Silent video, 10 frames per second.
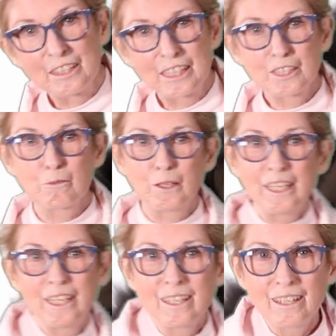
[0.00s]
next
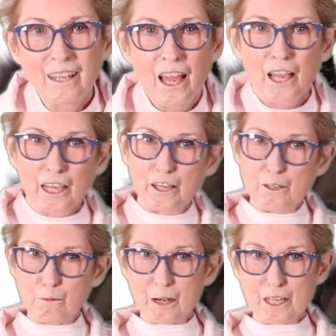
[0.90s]
week, can
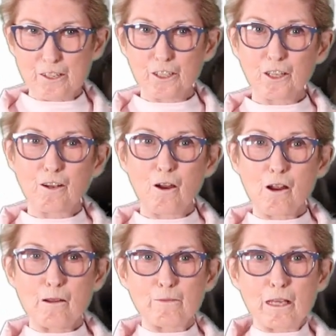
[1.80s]
you raise your little
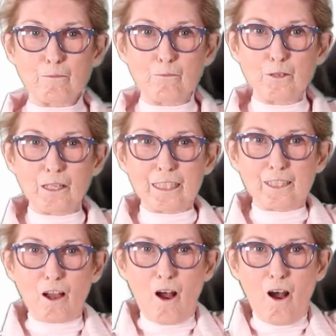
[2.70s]
arms up really
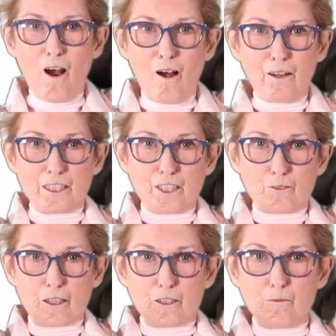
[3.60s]
tall and
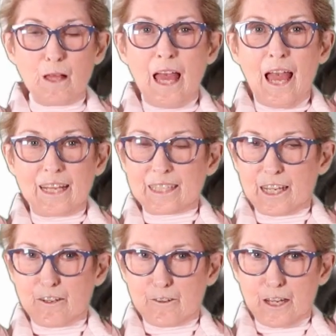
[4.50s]
stretch them and
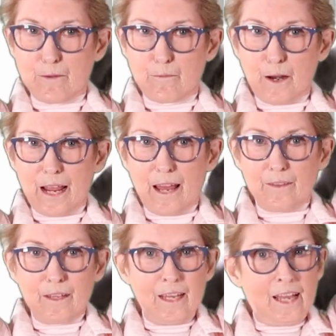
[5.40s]
take your deep
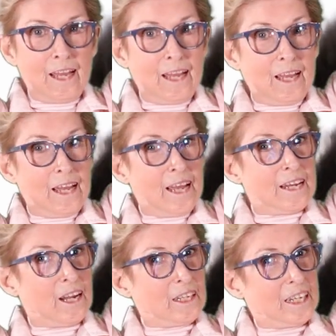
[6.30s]
breath?
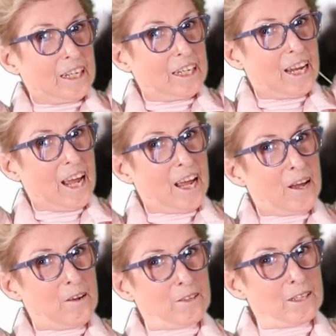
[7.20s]
Now let it
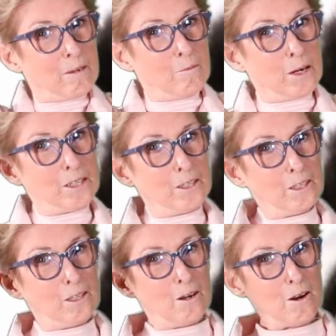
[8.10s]
out and bring your
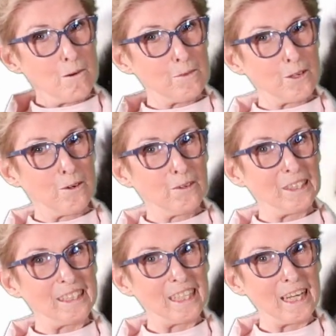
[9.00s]
little arms on